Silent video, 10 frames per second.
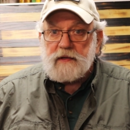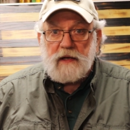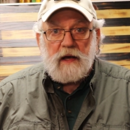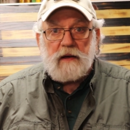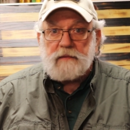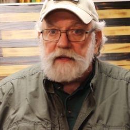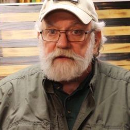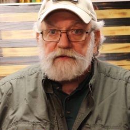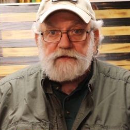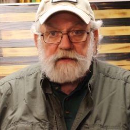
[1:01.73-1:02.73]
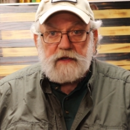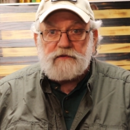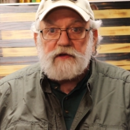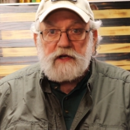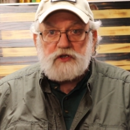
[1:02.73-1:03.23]
Uh, it's,
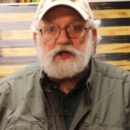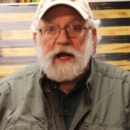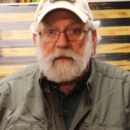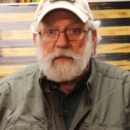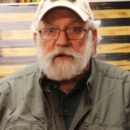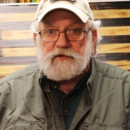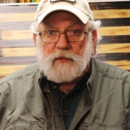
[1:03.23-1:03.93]
it's in a shambles